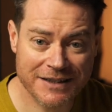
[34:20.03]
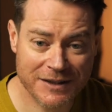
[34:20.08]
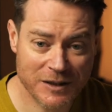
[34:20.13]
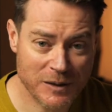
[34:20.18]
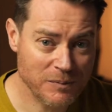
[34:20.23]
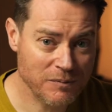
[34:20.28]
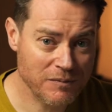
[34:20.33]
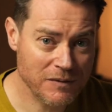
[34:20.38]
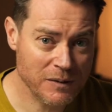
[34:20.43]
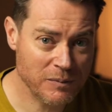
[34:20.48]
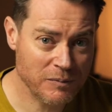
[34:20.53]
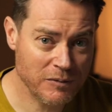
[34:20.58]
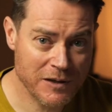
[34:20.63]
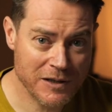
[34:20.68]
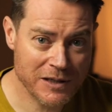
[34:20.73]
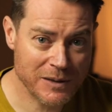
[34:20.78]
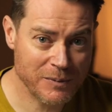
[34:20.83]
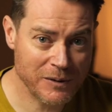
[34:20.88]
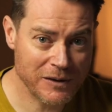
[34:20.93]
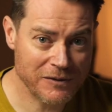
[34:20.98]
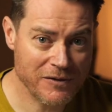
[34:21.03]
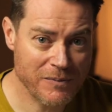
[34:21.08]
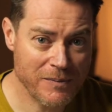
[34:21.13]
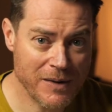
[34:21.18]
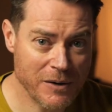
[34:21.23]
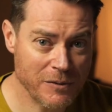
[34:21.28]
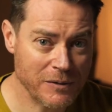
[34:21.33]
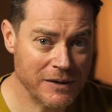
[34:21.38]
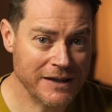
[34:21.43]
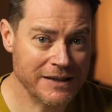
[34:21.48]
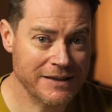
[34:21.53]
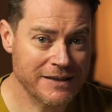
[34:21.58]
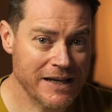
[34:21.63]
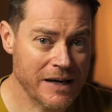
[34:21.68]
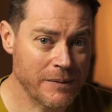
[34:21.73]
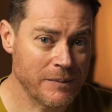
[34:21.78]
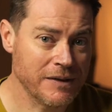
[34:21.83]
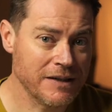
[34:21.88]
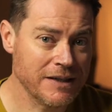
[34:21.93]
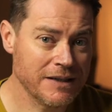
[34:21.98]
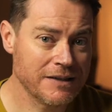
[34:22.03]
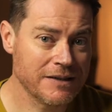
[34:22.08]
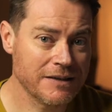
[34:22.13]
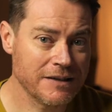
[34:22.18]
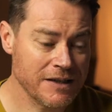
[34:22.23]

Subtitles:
So the principle of a meltlet tablet